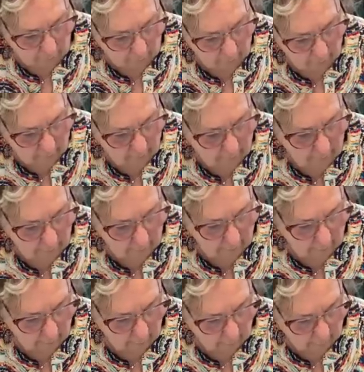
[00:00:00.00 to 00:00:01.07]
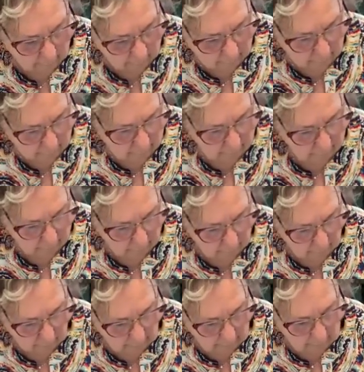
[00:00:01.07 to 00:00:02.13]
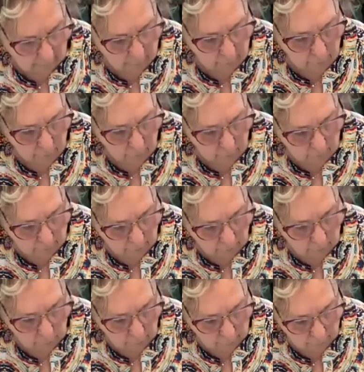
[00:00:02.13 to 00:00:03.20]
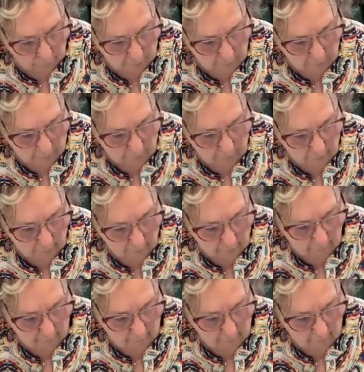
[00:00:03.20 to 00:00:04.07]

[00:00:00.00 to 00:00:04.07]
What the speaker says: house, and I put on a pair of capris